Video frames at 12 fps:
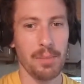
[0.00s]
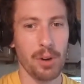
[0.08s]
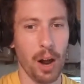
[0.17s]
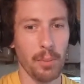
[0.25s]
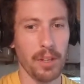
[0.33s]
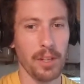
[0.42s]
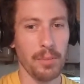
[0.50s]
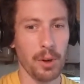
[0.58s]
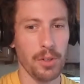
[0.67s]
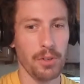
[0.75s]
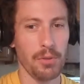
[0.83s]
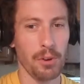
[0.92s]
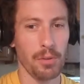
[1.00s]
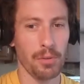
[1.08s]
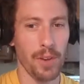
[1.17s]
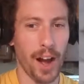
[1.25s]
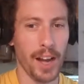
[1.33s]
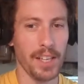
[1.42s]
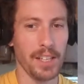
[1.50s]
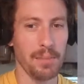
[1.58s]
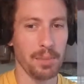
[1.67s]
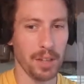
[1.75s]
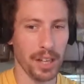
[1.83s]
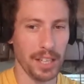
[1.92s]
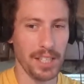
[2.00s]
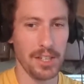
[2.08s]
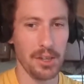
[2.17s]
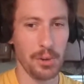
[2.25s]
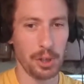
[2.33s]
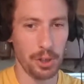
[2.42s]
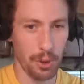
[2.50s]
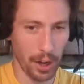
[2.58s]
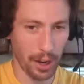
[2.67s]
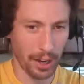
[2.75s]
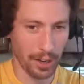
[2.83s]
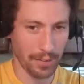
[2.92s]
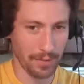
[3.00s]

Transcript: probably the most refined place to enjoy it.